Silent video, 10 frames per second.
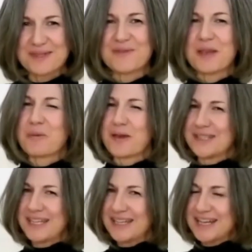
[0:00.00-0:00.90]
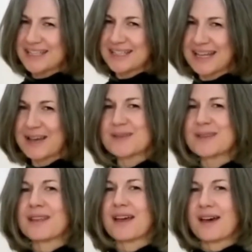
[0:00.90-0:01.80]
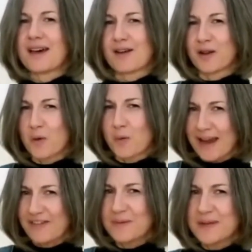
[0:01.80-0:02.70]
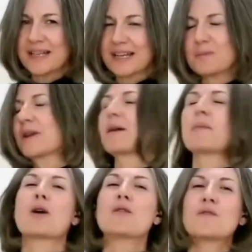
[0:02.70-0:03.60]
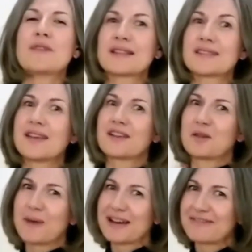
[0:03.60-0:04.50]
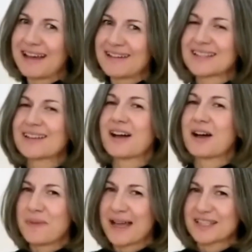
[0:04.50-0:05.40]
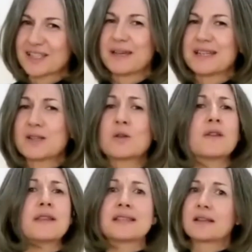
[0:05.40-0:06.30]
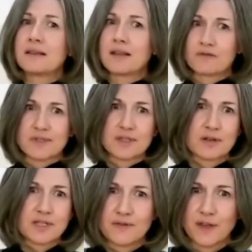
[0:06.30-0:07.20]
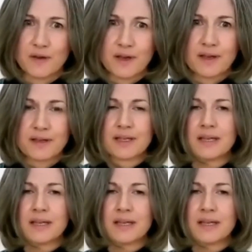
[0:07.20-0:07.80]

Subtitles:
They're both teenagers now, so they're erring away from it a little, but I'm hopeful they'll circle back round and come back to it, although they still love restorative yoga